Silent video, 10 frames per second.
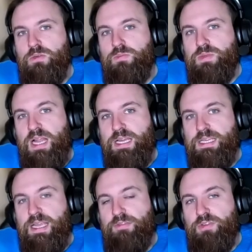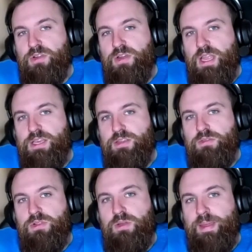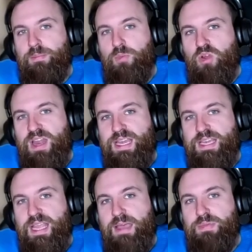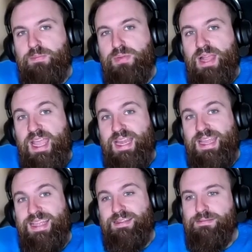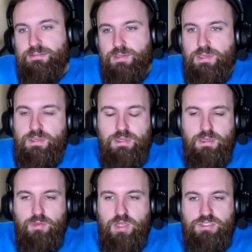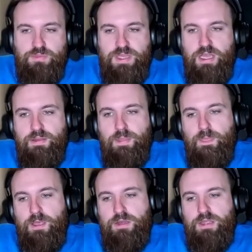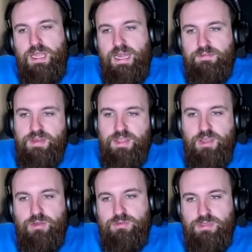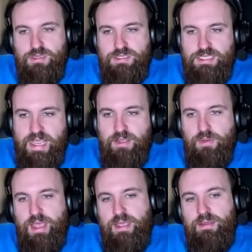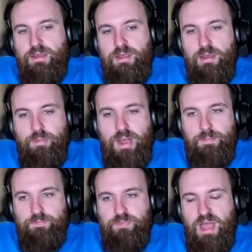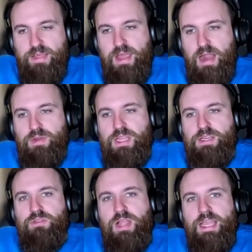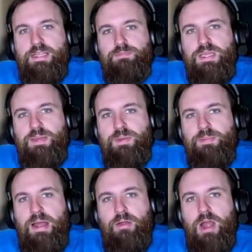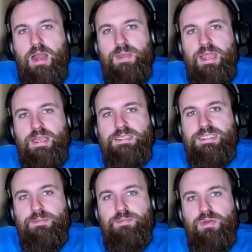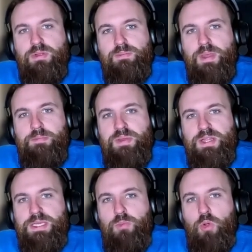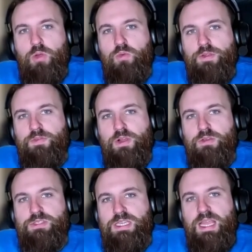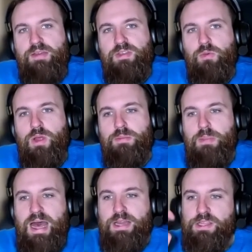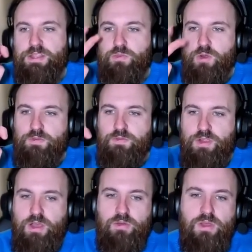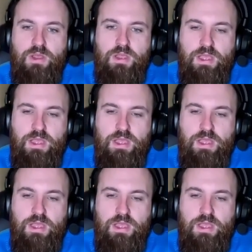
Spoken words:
kind of divert and do a little bit more in-depth planning. Would also be a good kind of video segue. But I really do like keeping Power Automate simple and building more workflows than having one monolith workflow. It